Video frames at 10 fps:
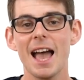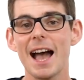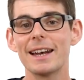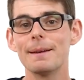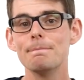
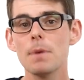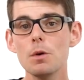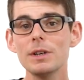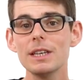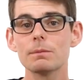An
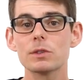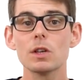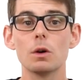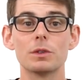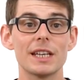ammonium
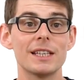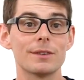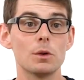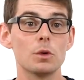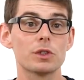salt is
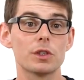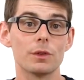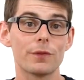also